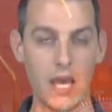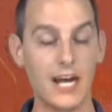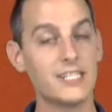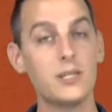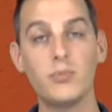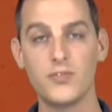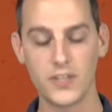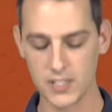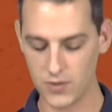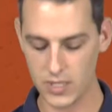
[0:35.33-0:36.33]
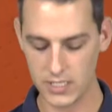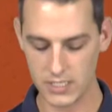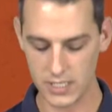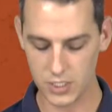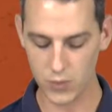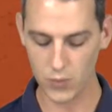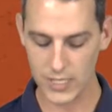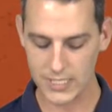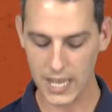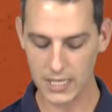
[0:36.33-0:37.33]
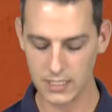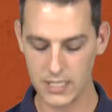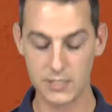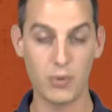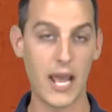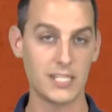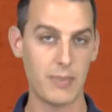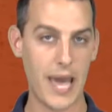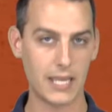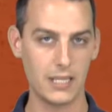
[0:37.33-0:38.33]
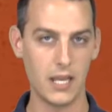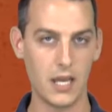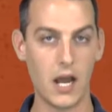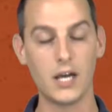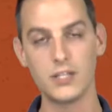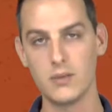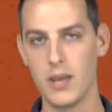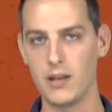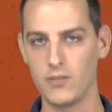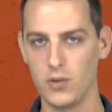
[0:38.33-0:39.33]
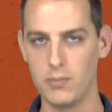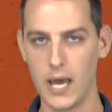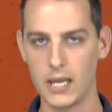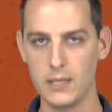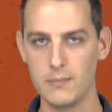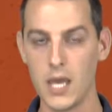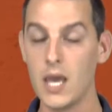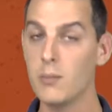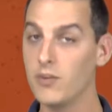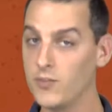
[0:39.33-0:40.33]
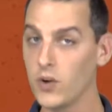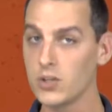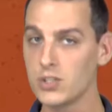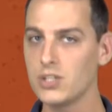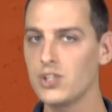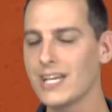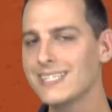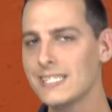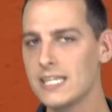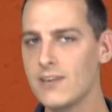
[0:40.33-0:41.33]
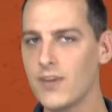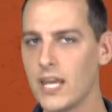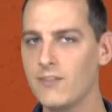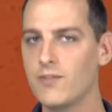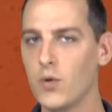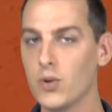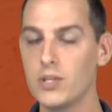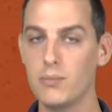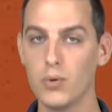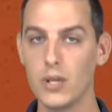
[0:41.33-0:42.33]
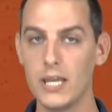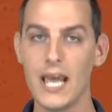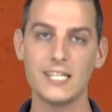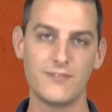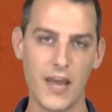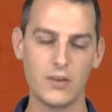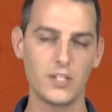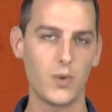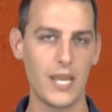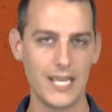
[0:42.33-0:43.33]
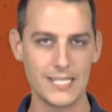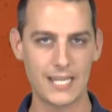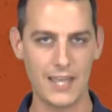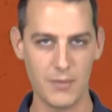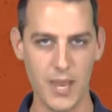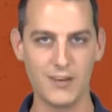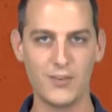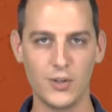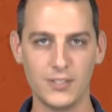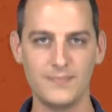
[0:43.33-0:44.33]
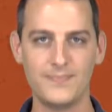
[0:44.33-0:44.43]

A simple fix for this is to retighten this brass packing nut onto the manifold body. But first, check to see if any foreign debris has found its way inside the manifold.